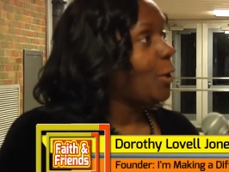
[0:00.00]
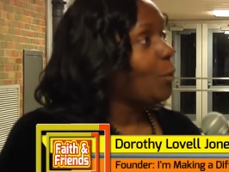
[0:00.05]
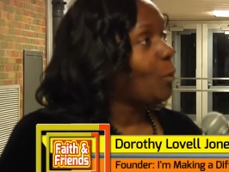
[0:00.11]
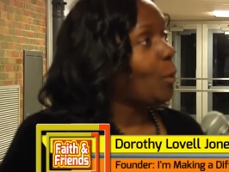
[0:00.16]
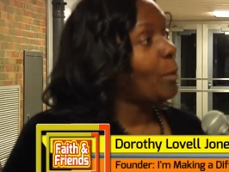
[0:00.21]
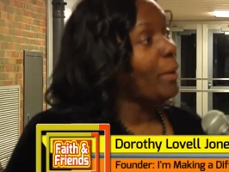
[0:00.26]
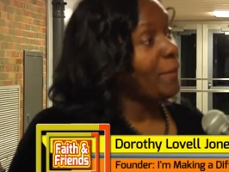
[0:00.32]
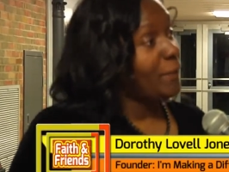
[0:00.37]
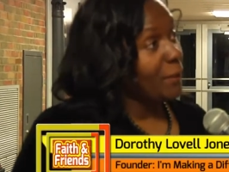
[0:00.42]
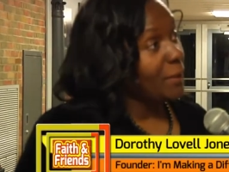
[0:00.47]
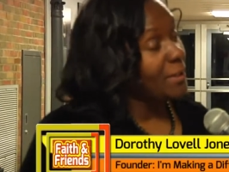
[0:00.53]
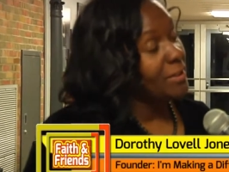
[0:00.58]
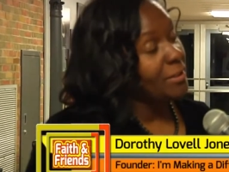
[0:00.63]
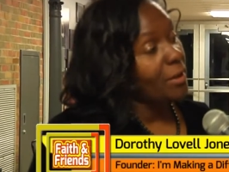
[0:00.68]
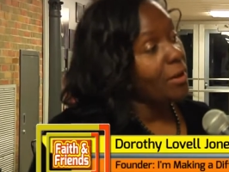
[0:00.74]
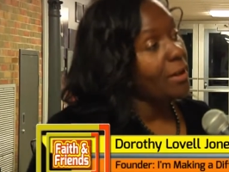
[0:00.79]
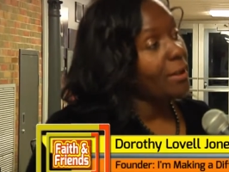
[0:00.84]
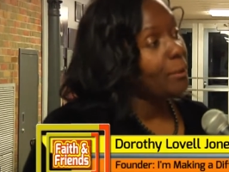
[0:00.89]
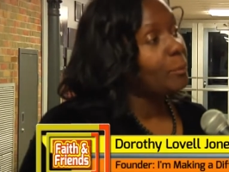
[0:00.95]
When we first
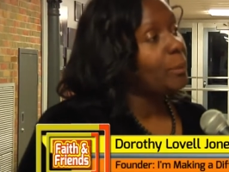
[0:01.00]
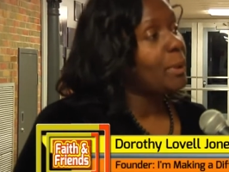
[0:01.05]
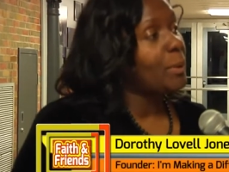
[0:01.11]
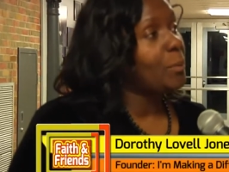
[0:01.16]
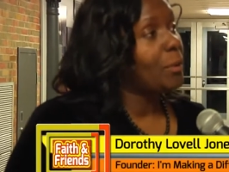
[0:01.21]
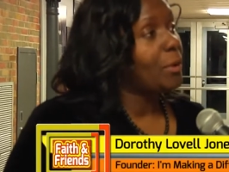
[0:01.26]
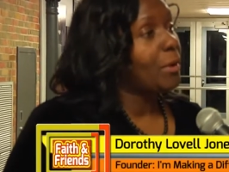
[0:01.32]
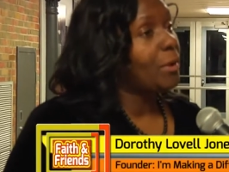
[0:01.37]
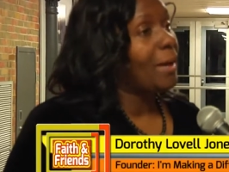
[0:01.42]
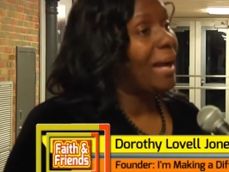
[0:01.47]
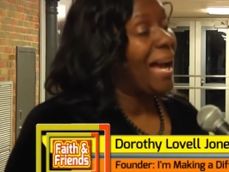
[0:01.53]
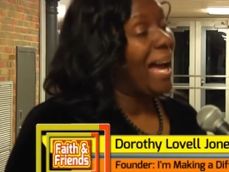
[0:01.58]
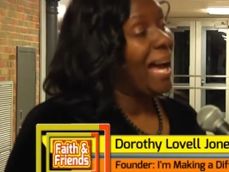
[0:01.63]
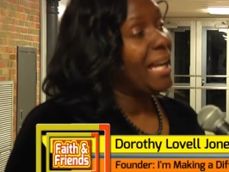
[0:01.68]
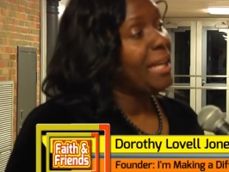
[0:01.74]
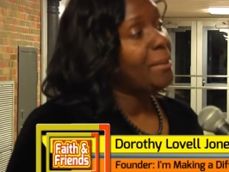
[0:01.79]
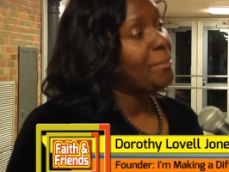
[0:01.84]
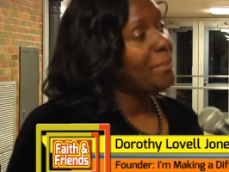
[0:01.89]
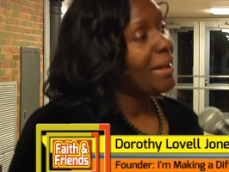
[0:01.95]
started, we were,
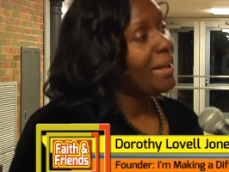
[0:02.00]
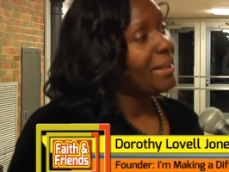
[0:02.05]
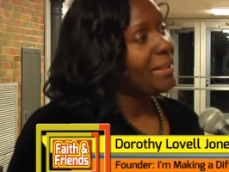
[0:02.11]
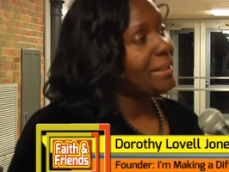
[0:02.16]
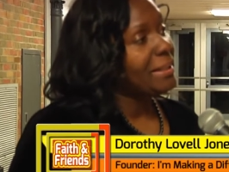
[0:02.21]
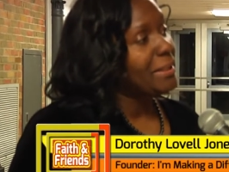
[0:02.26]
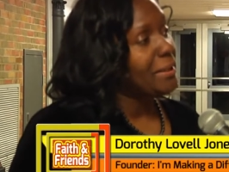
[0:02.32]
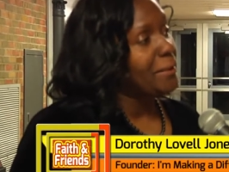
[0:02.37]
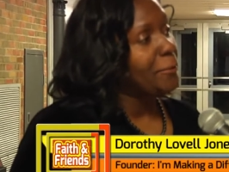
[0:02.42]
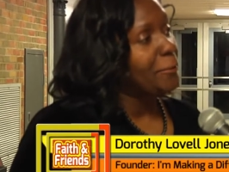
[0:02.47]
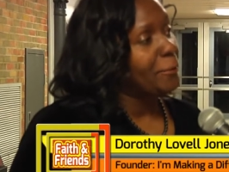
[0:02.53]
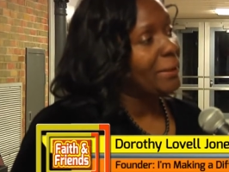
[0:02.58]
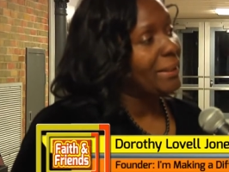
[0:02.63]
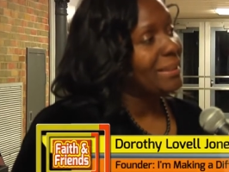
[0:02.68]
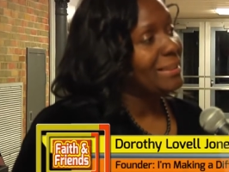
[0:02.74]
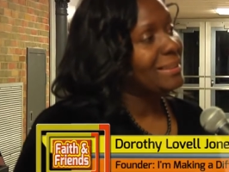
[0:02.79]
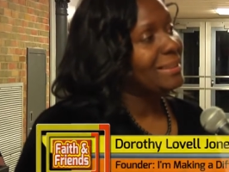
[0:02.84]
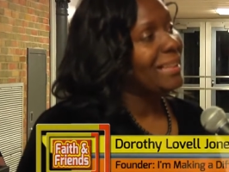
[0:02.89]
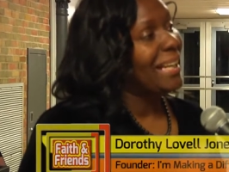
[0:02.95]
I am making a
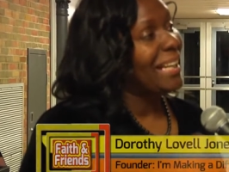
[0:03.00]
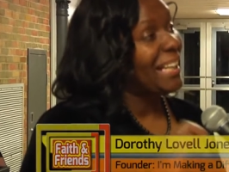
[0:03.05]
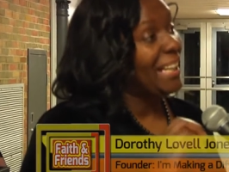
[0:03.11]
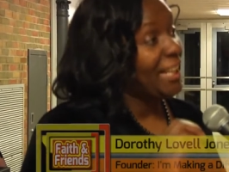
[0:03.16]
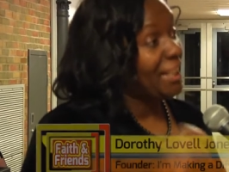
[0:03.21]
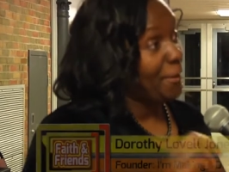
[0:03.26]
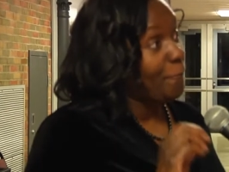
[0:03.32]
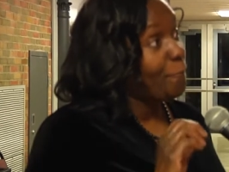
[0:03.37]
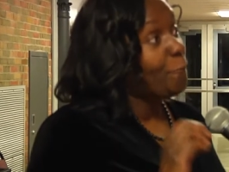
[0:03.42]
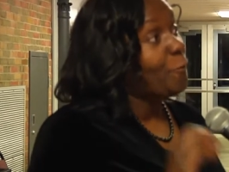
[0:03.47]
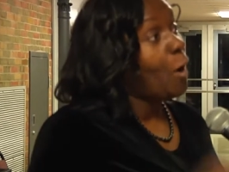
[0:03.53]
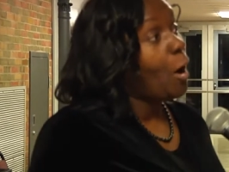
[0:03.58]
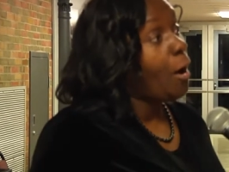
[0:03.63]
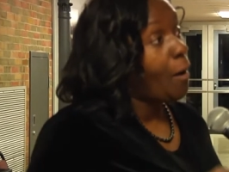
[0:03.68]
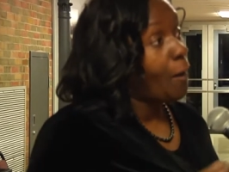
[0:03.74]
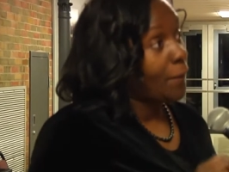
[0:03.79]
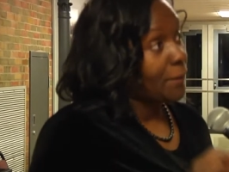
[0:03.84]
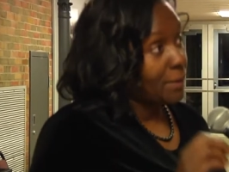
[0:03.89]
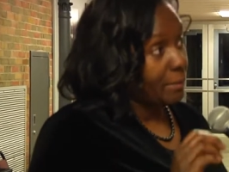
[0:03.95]
difference, get
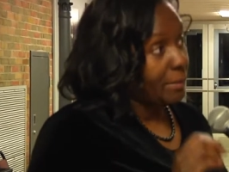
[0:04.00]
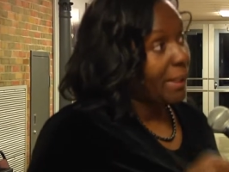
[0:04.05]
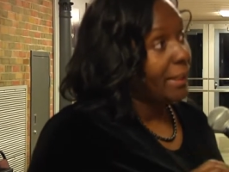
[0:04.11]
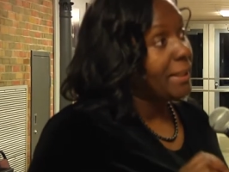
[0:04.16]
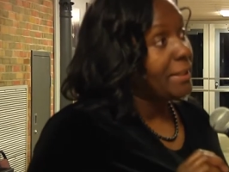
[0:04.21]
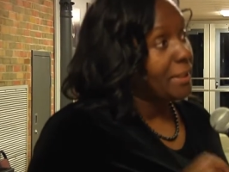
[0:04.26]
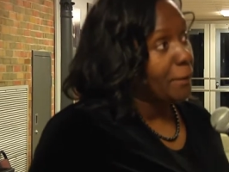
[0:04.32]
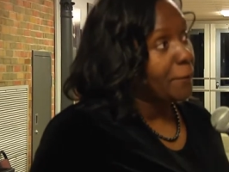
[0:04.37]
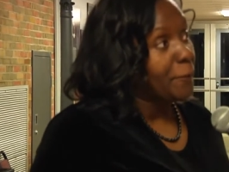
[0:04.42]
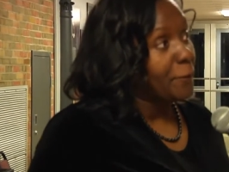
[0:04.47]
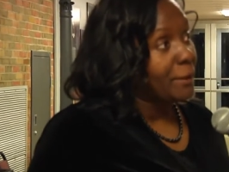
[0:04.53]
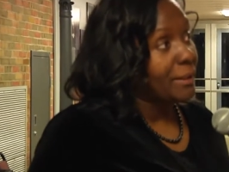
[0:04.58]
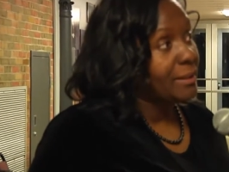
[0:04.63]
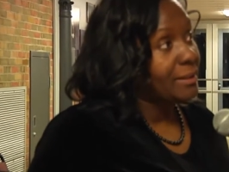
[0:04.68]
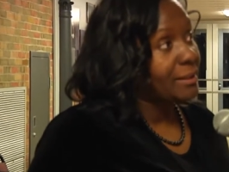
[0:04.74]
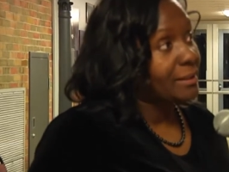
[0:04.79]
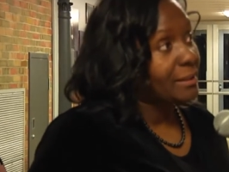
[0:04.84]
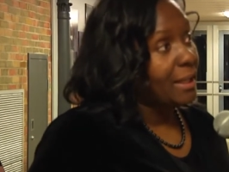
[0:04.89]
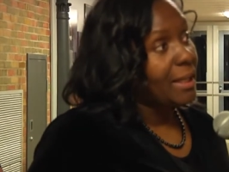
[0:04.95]
involved to make a
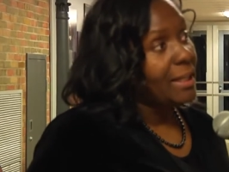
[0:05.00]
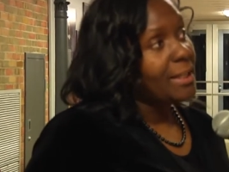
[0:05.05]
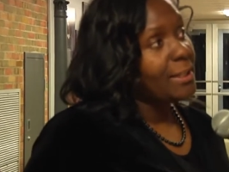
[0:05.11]
difference.